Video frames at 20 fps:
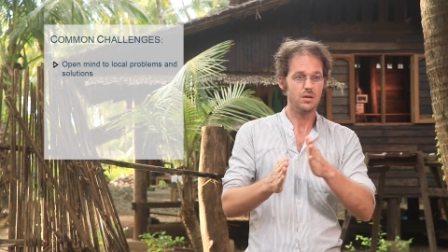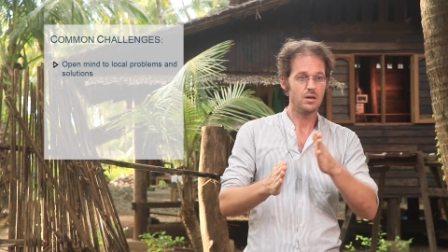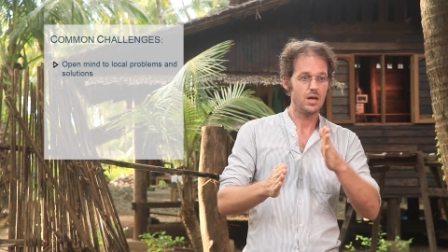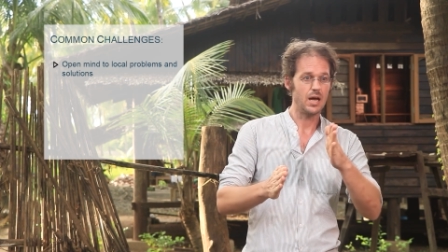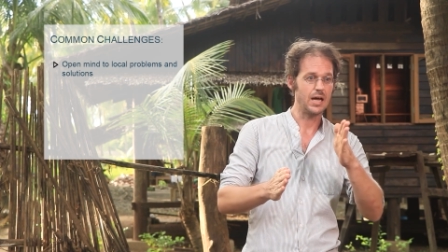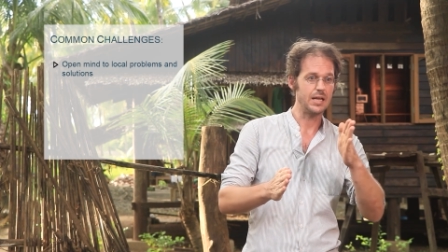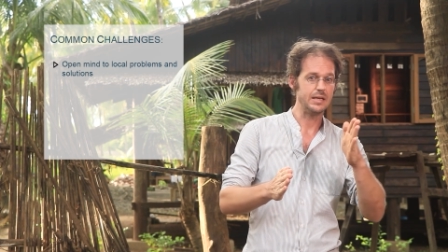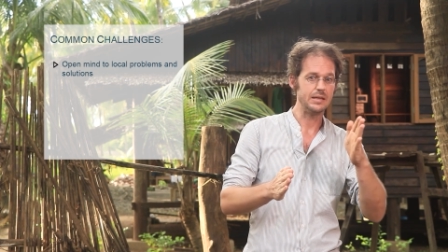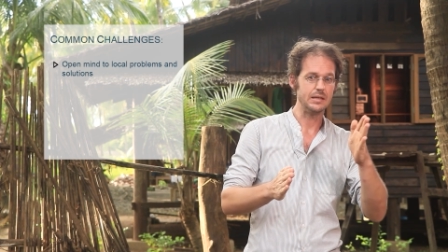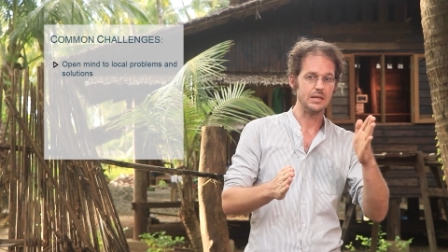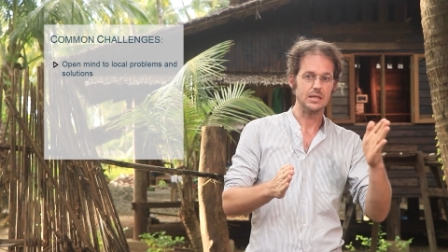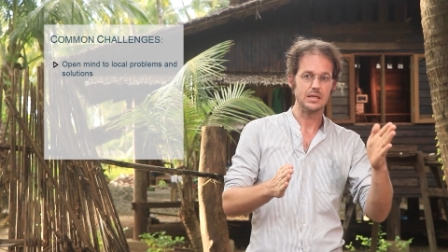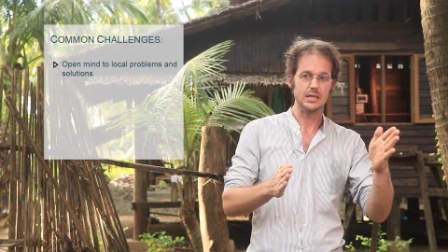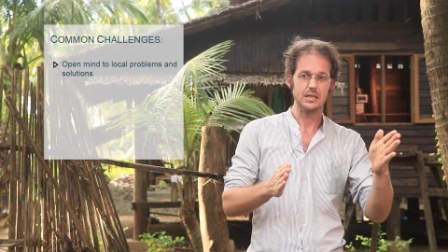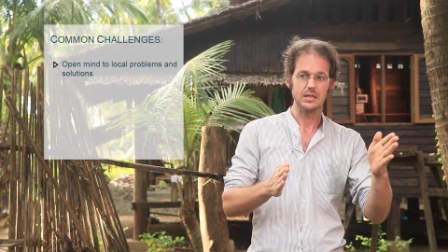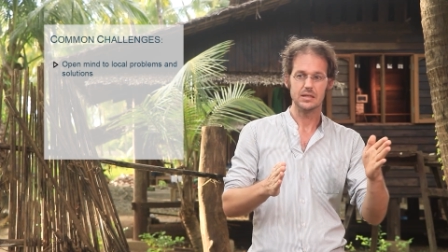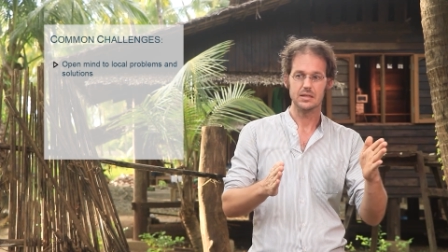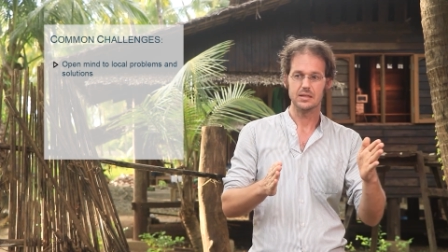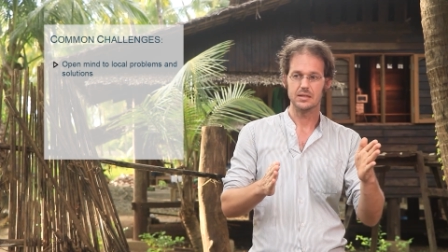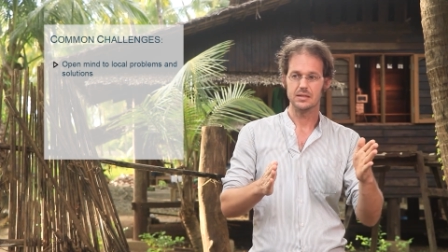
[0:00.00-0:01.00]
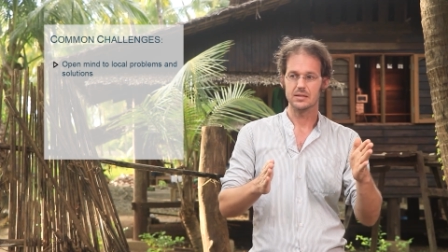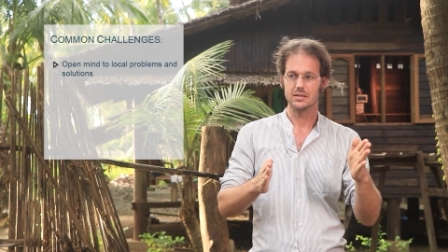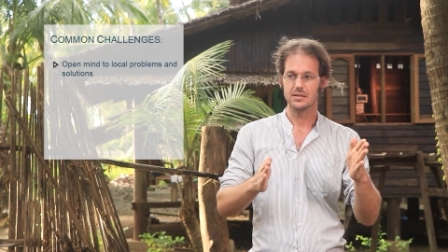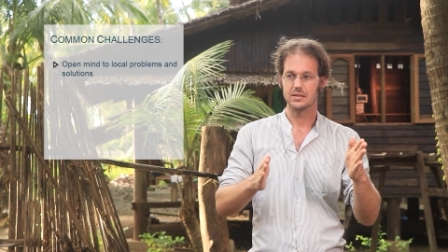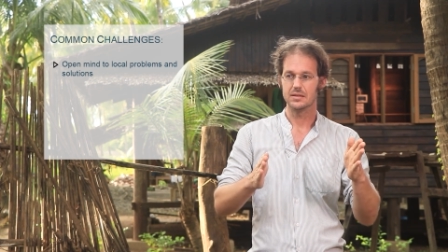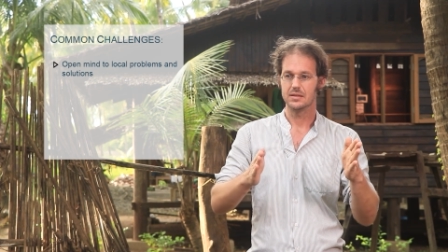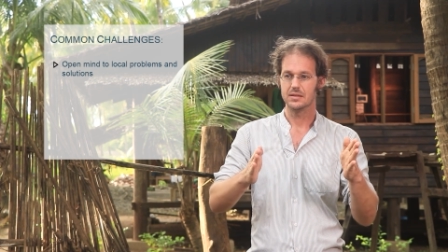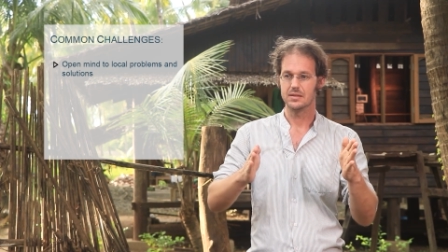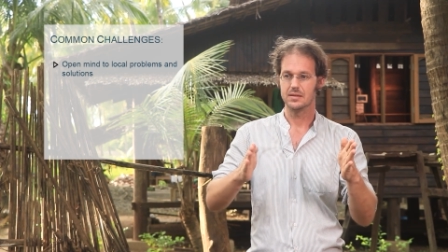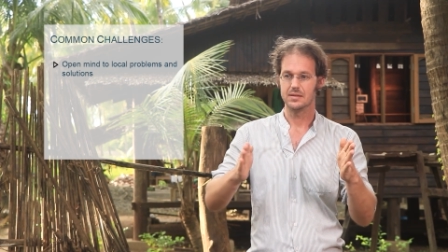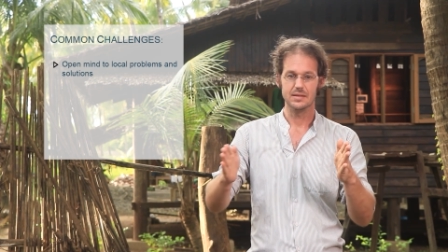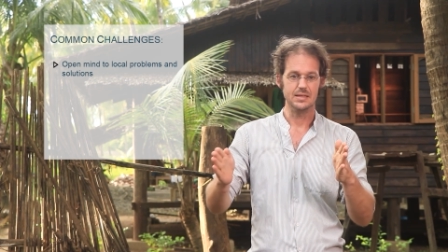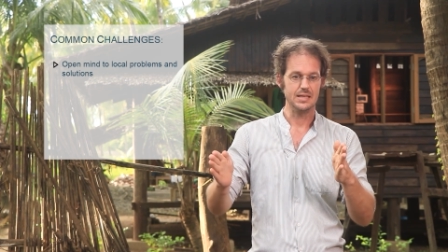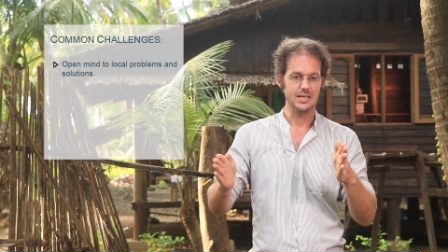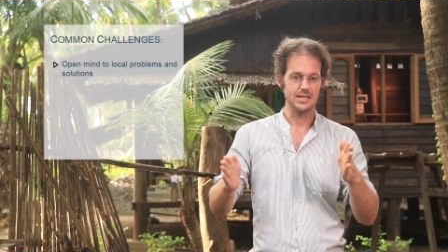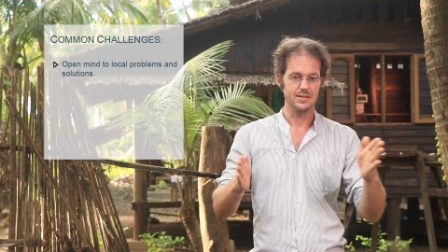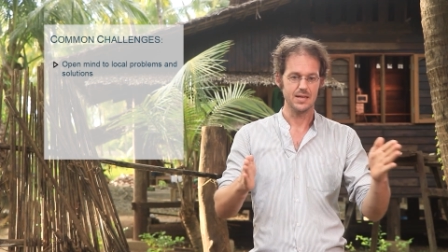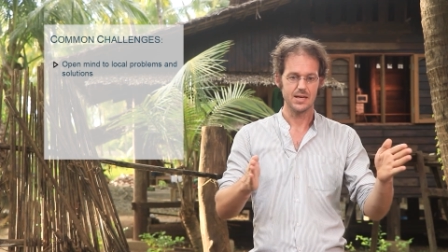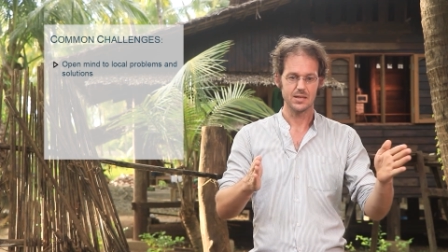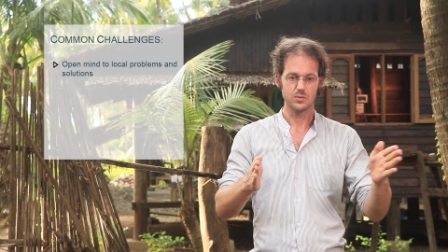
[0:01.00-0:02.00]
And
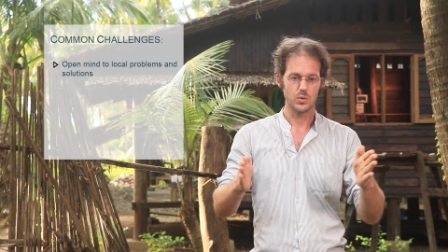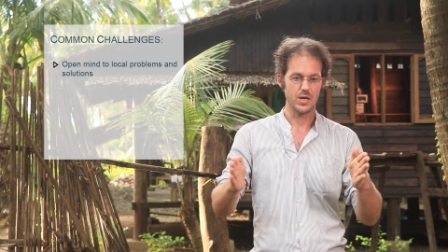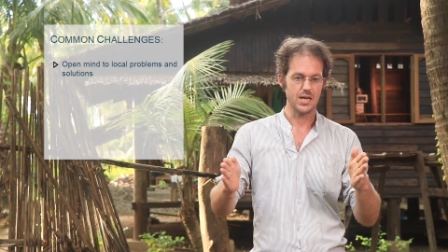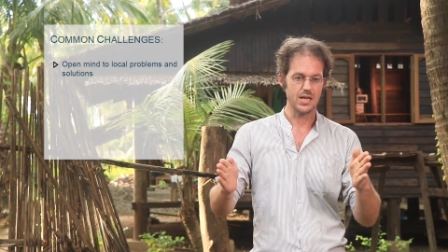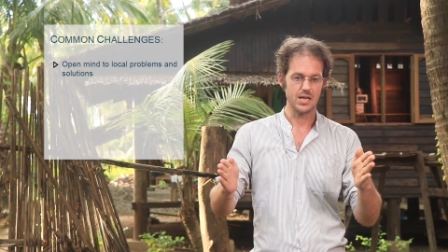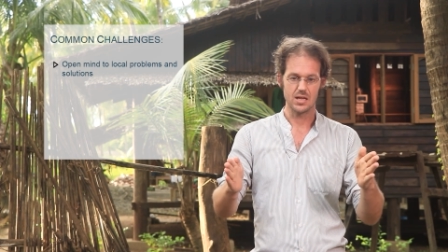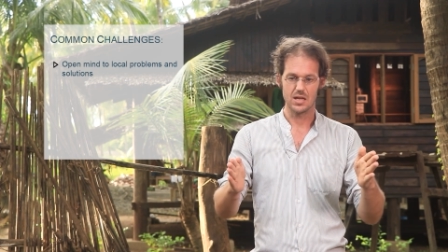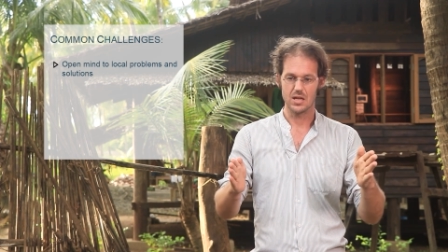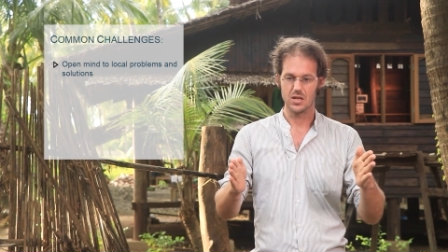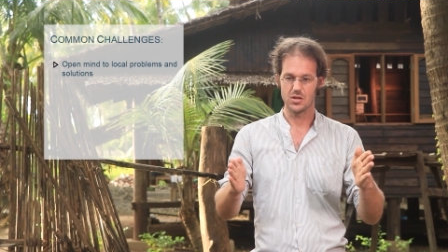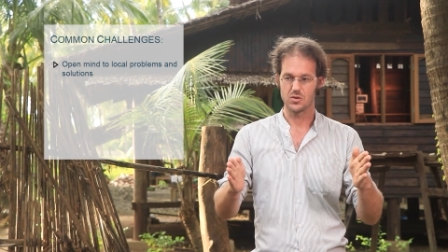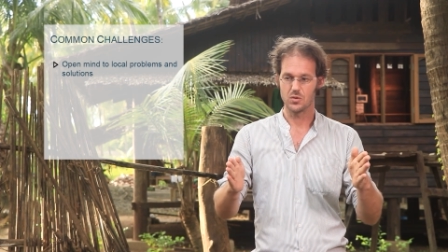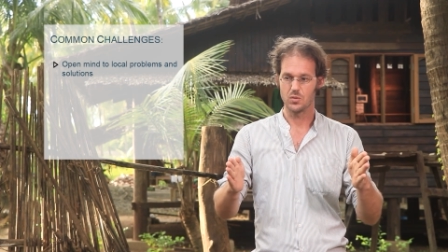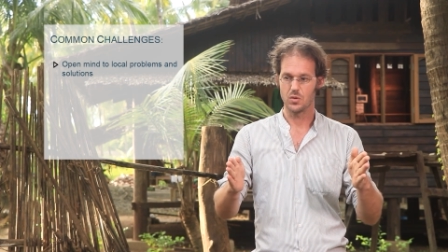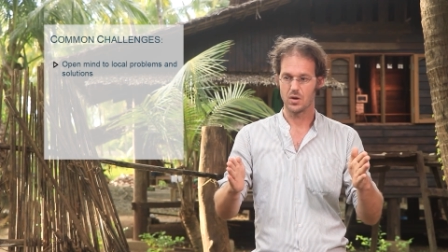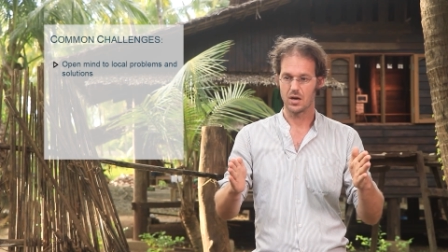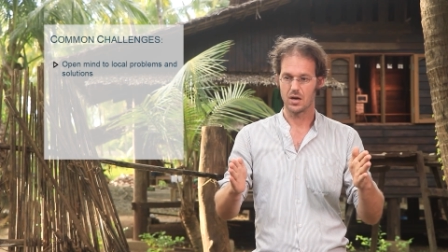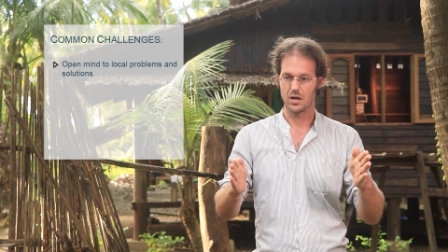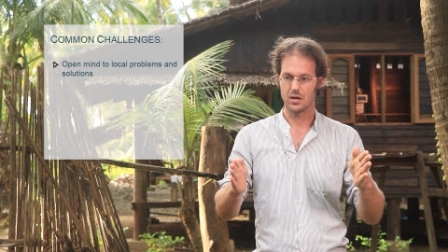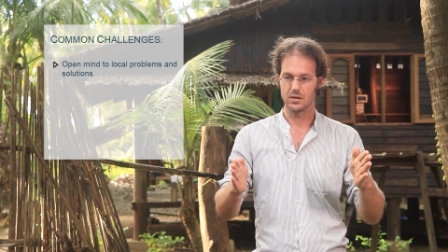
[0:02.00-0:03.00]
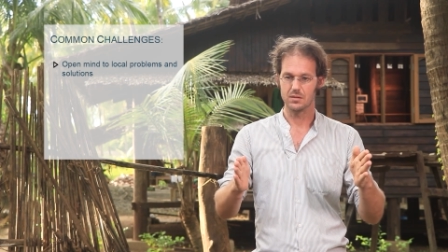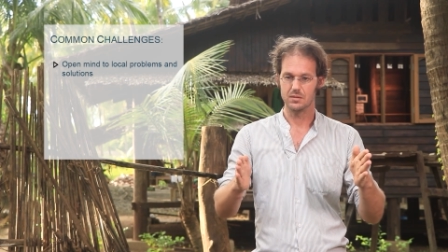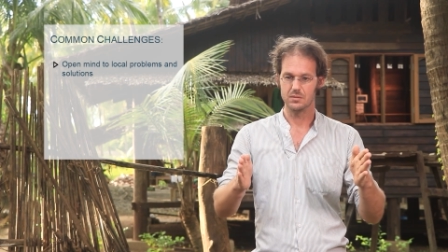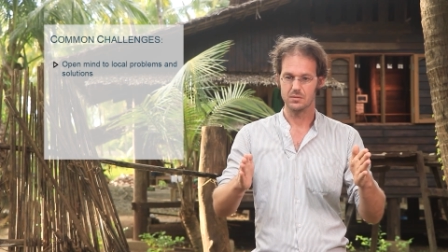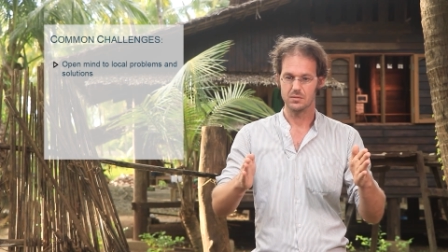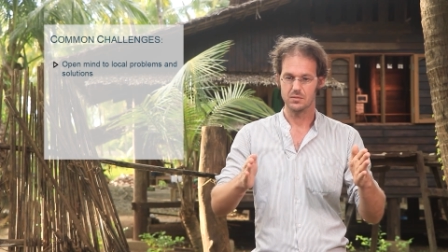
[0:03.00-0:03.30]
in that way you are